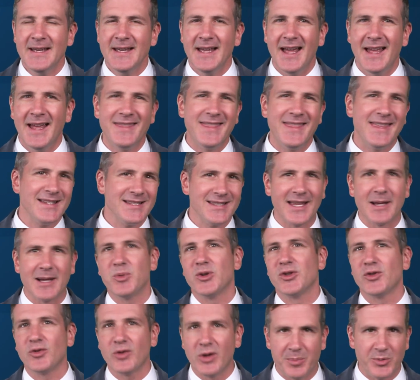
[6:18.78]
and things like
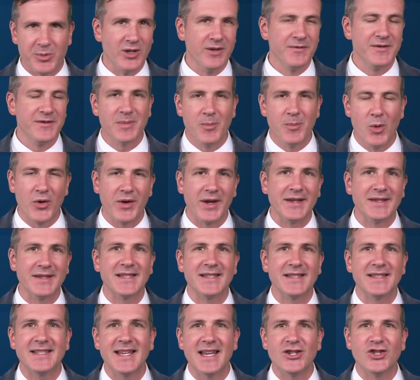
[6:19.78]
prescription of smoking
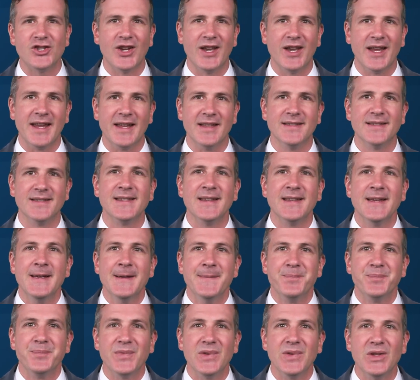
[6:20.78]
cessation aids.
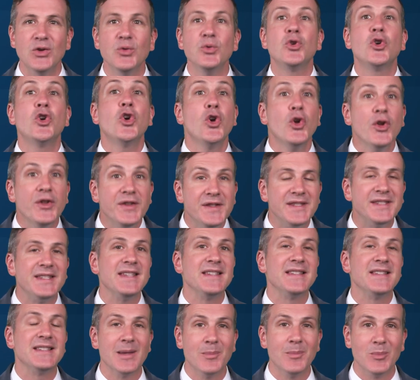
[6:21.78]
You could
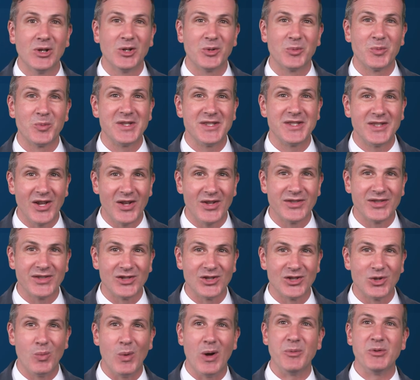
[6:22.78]
see similar results
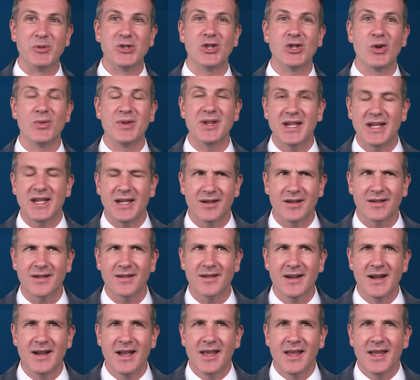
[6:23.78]
to what was shown
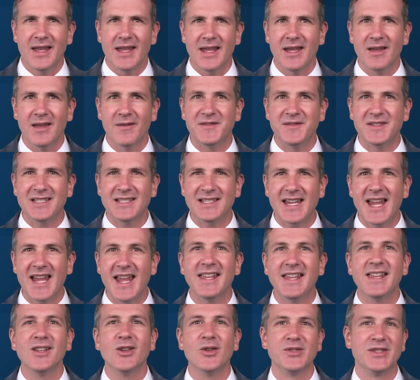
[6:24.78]
here if
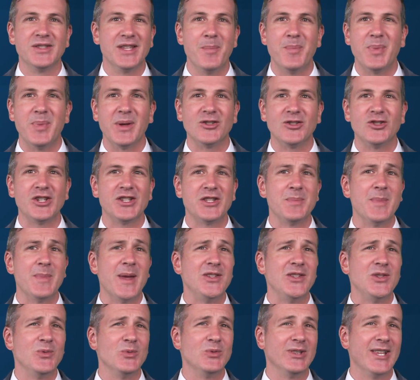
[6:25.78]
taking Ozempic just
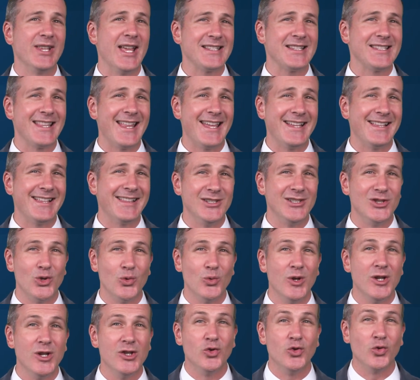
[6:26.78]
makes you less likely
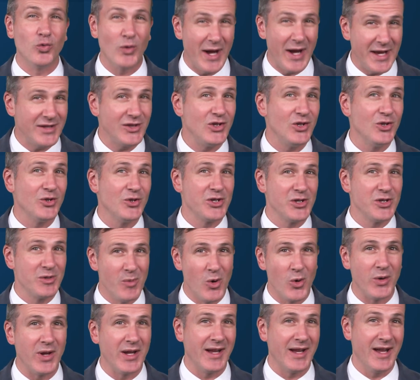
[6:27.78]
to address your
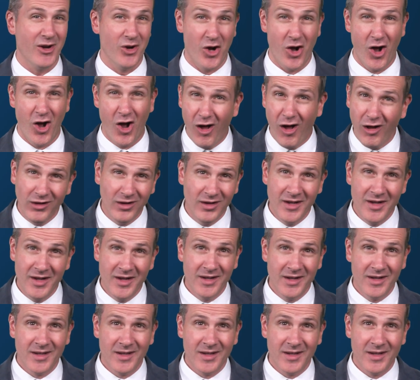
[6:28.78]
smoking at all,